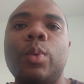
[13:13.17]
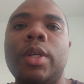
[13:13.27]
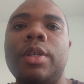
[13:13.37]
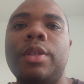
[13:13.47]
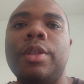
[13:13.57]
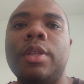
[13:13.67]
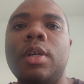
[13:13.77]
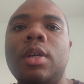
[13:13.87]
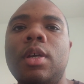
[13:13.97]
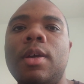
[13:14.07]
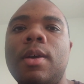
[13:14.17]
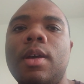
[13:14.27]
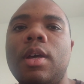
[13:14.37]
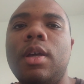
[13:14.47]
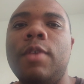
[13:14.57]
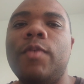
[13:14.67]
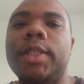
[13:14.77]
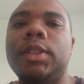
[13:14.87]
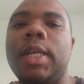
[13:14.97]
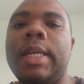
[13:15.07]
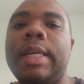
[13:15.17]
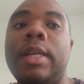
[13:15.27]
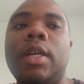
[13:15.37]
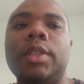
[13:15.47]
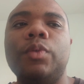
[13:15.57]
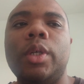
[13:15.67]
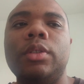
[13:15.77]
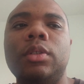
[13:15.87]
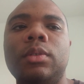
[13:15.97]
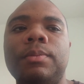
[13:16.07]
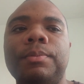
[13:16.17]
with investing in index funds.